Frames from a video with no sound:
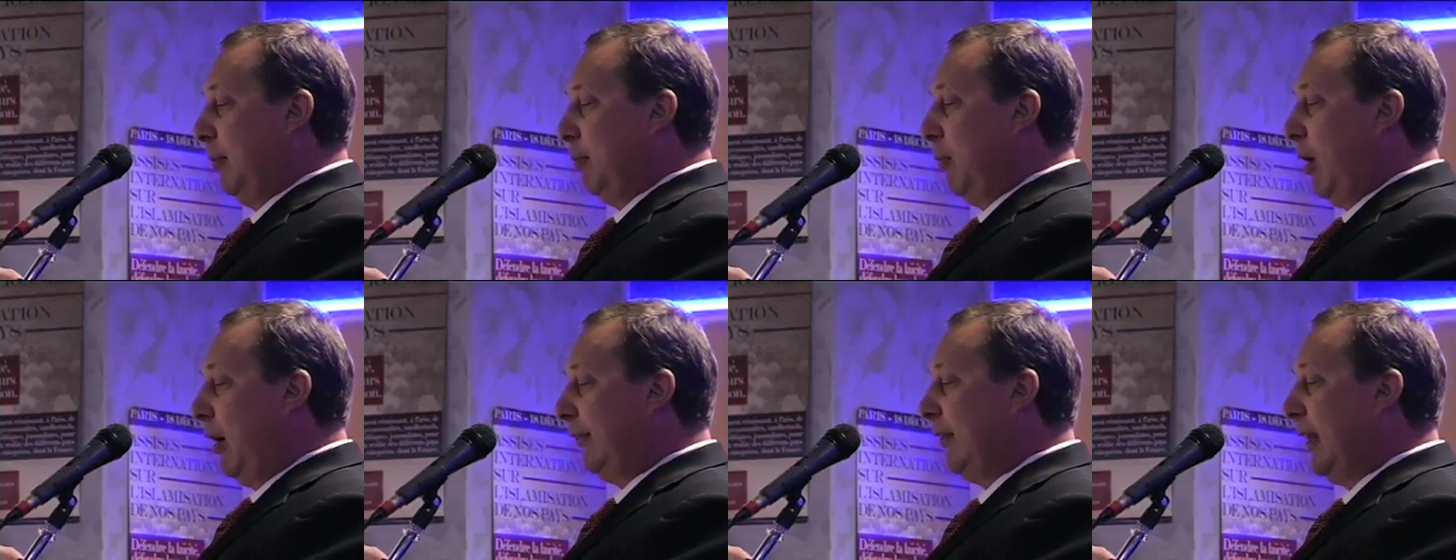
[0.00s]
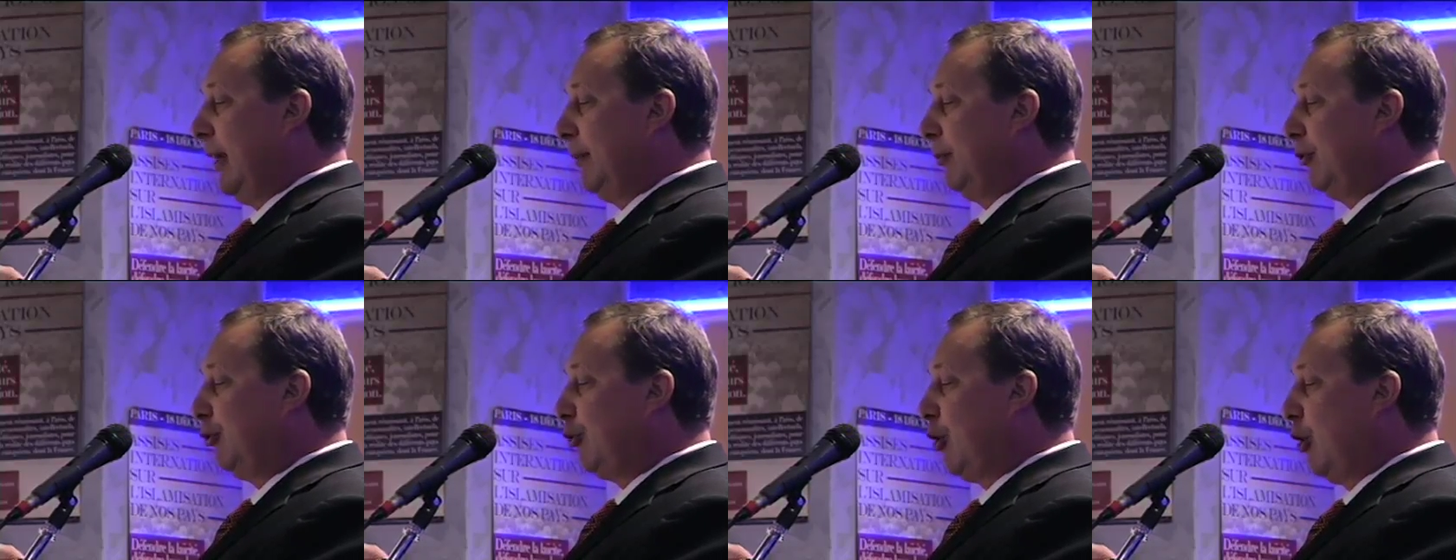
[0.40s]

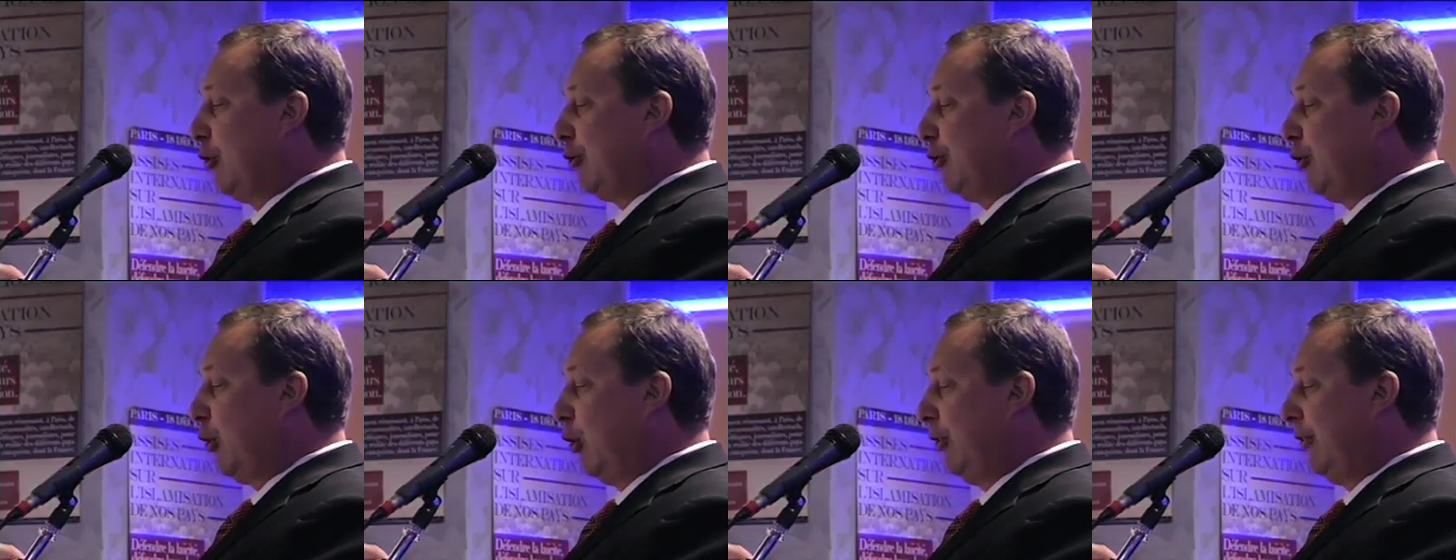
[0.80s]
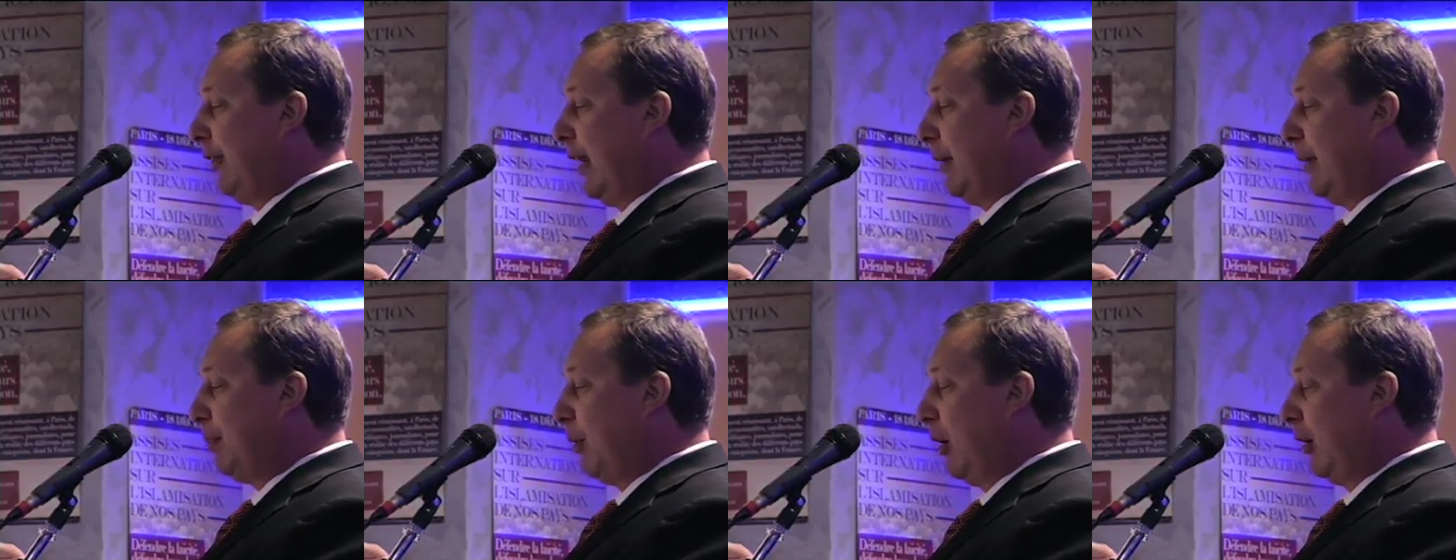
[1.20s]
Muslims throw
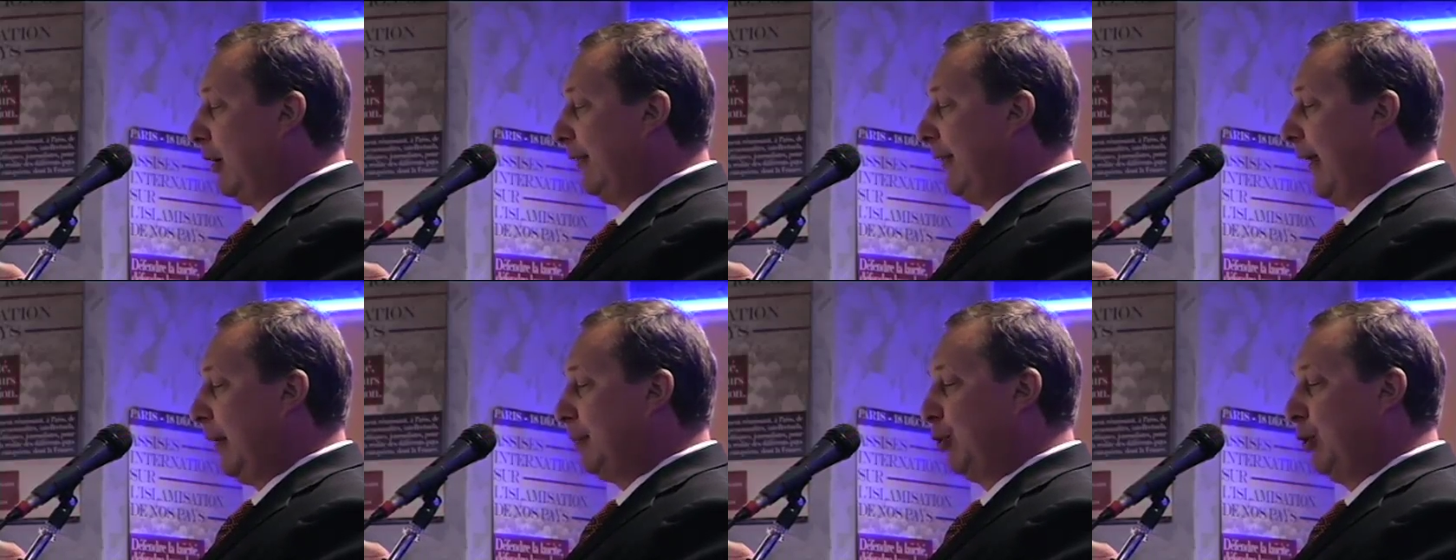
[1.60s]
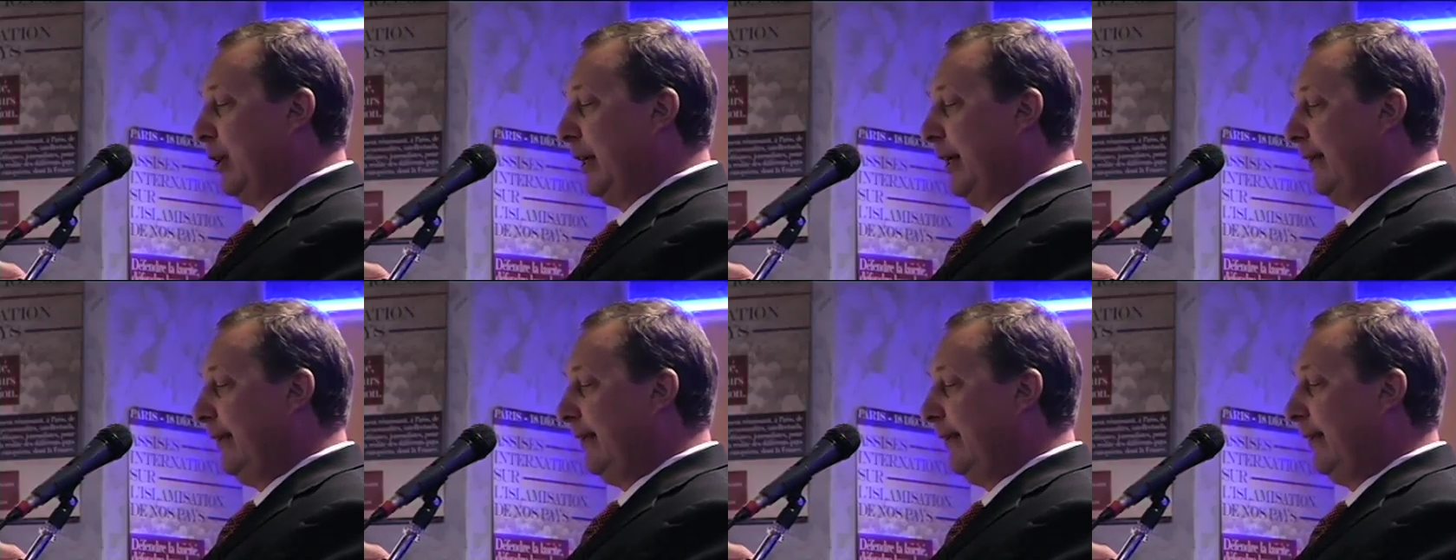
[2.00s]
stones and bottles at
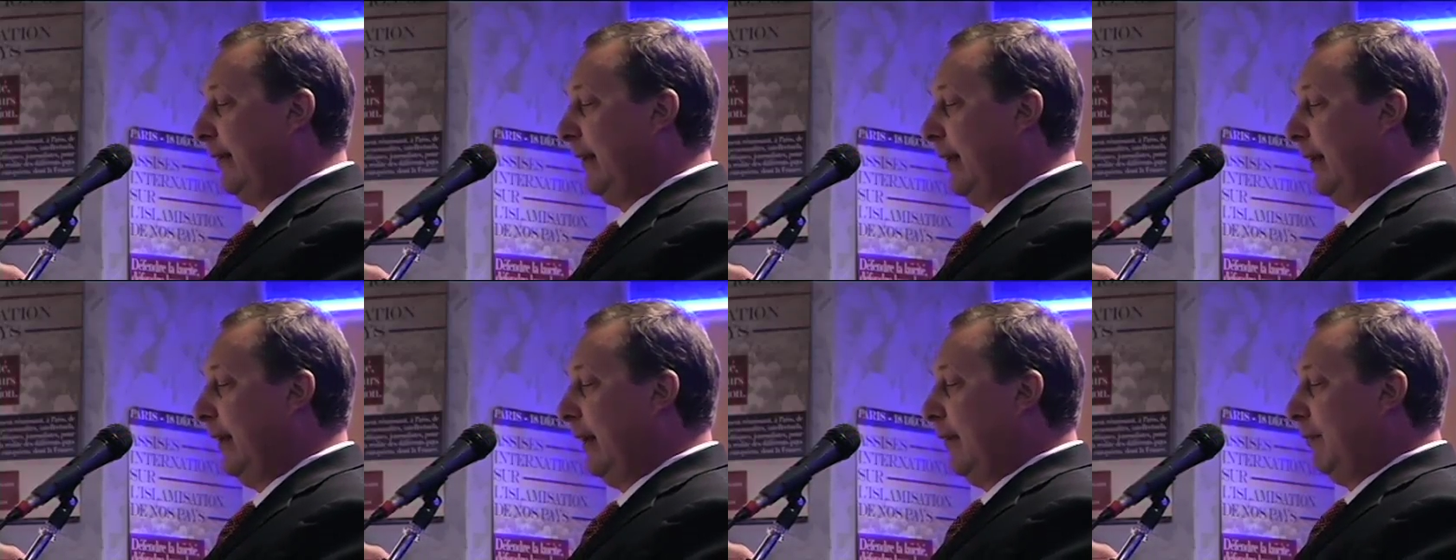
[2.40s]
police,